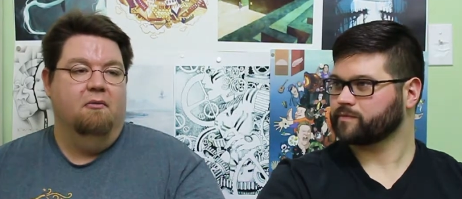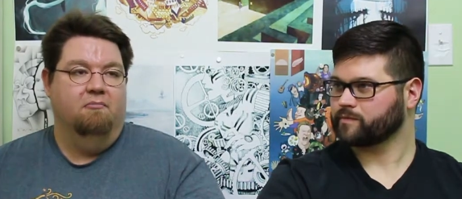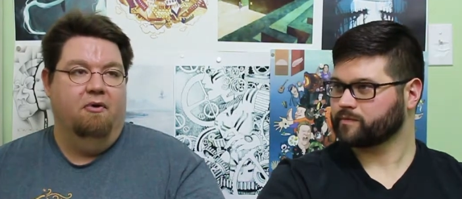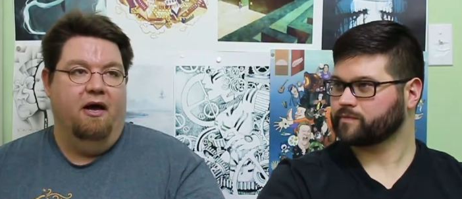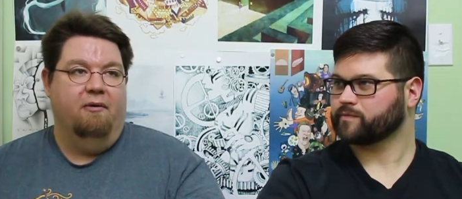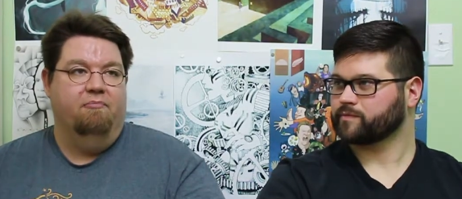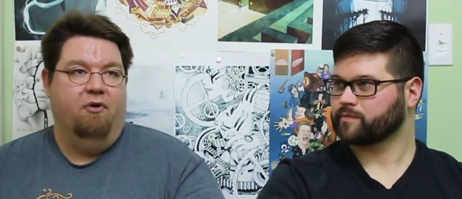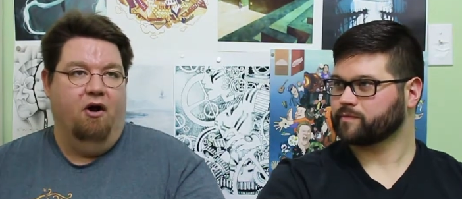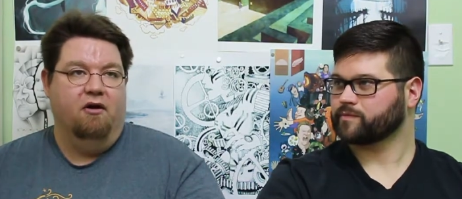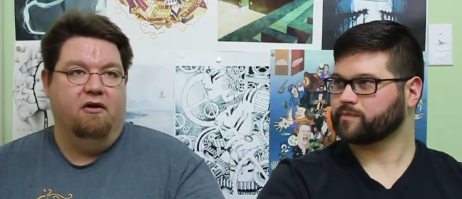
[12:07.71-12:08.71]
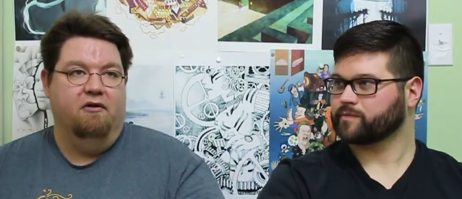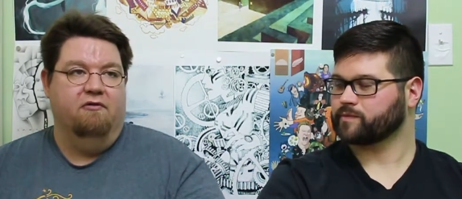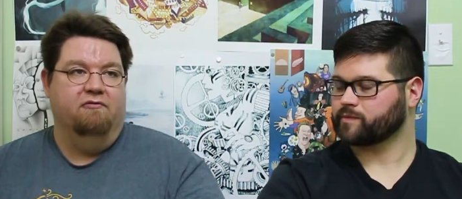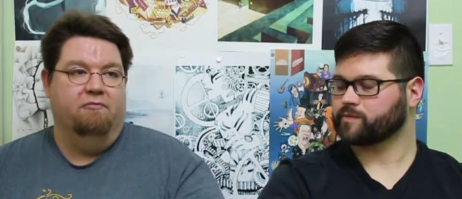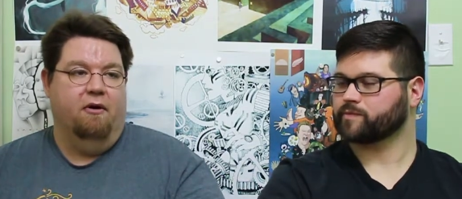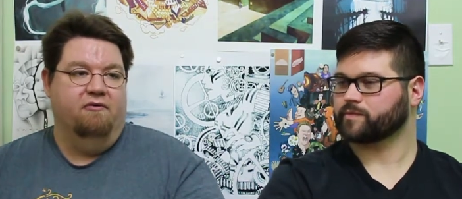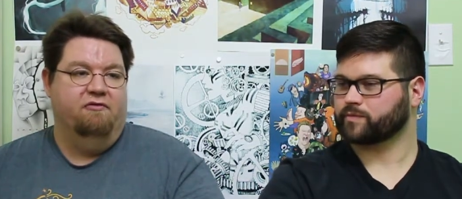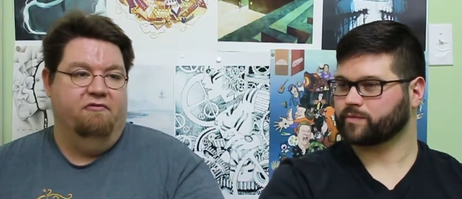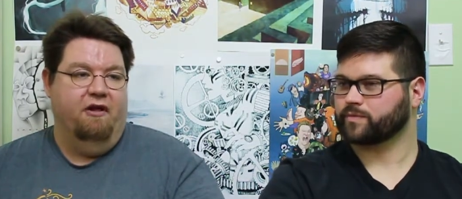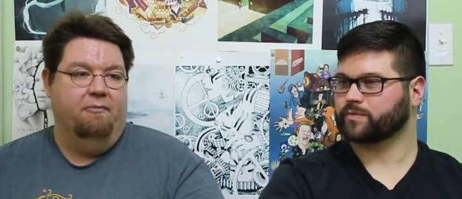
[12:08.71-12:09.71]
Speaker 1: but part of part of
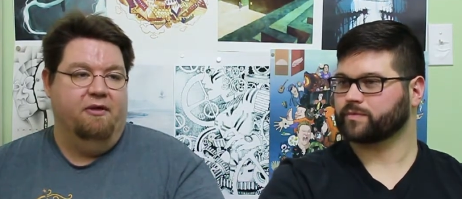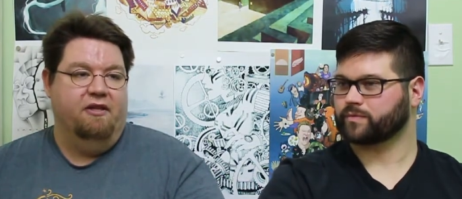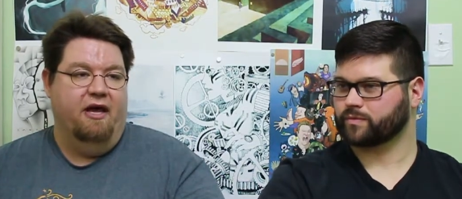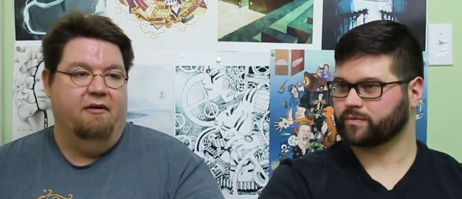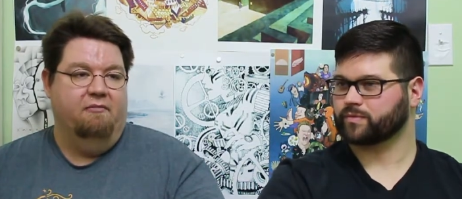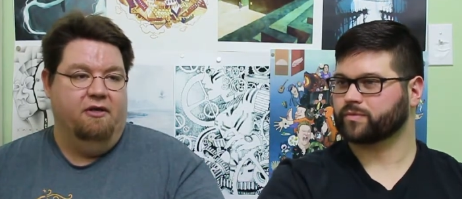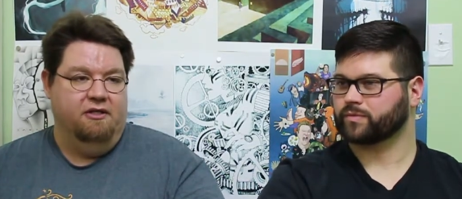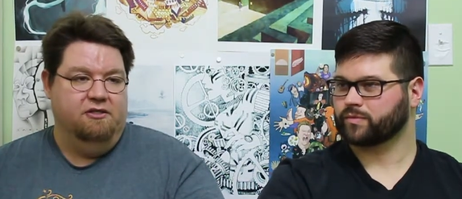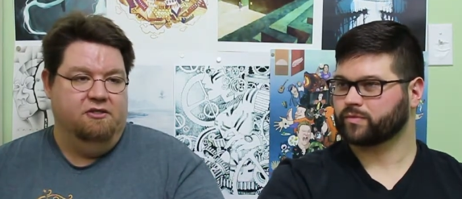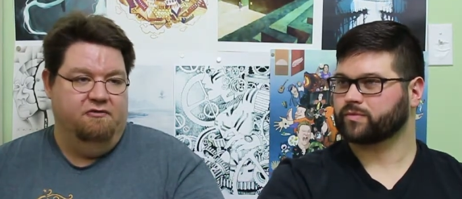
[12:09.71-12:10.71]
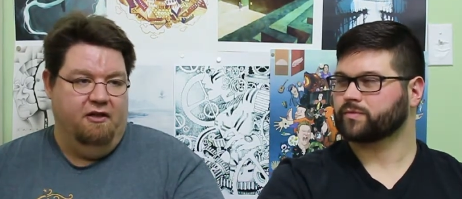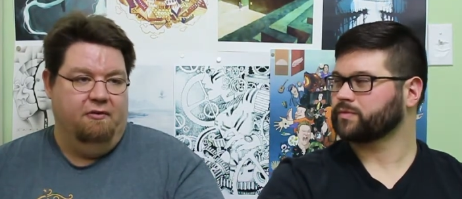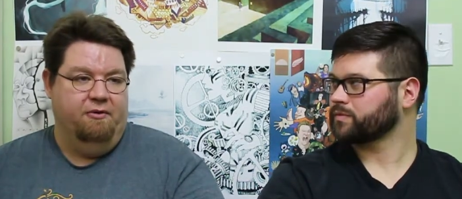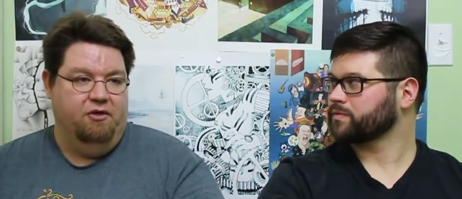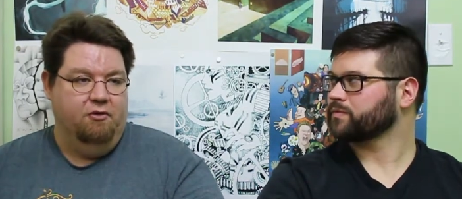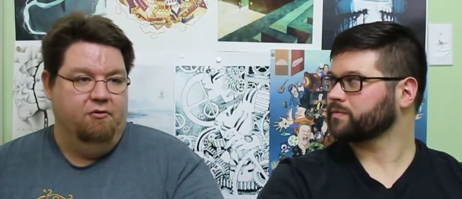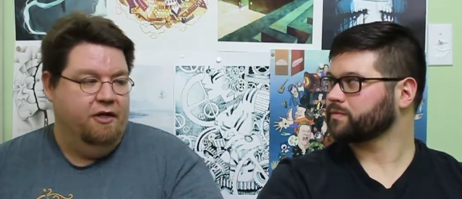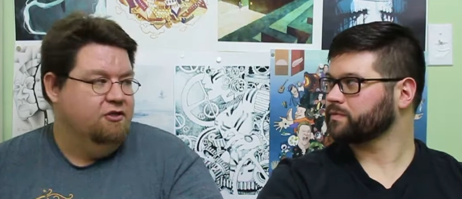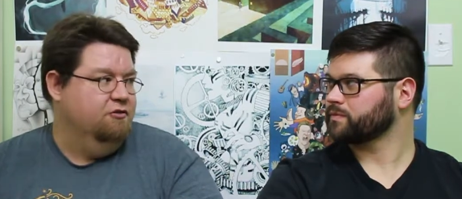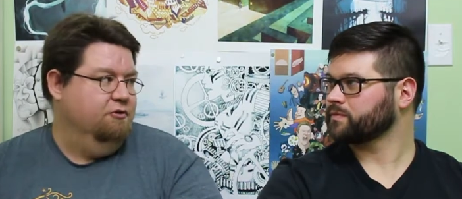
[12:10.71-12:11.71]
developing that is developing you
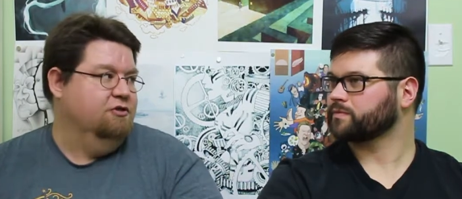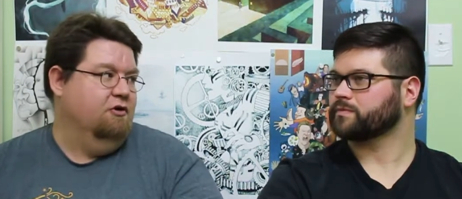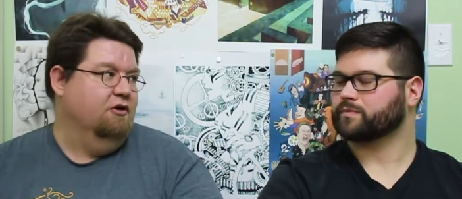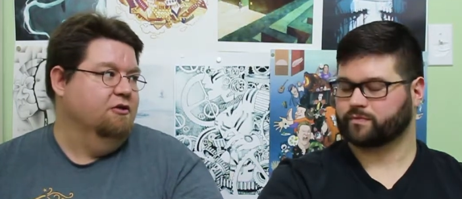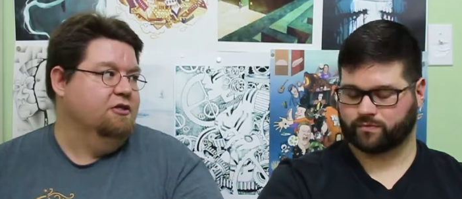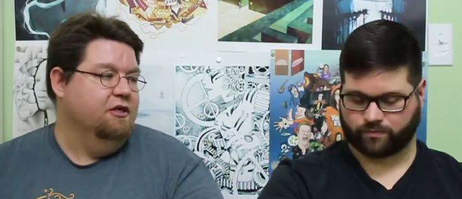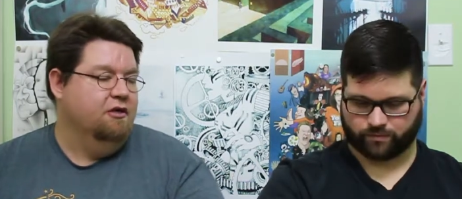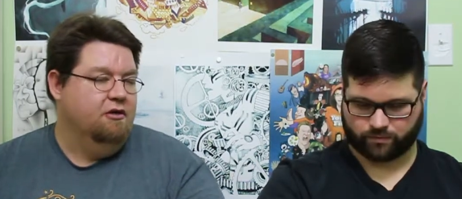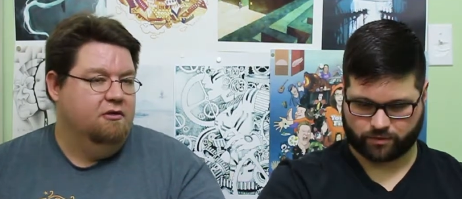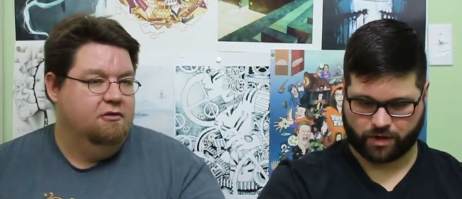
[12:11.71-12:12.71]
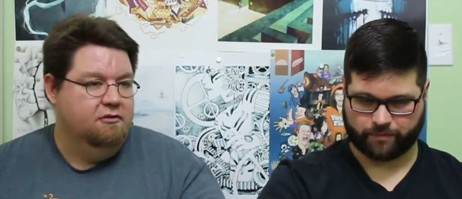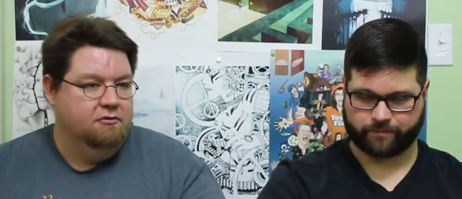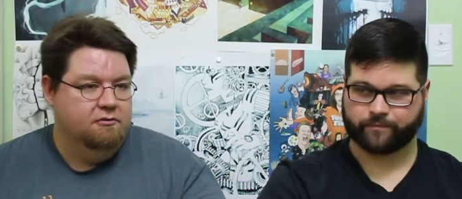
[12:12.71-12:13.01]
into a stronger singer right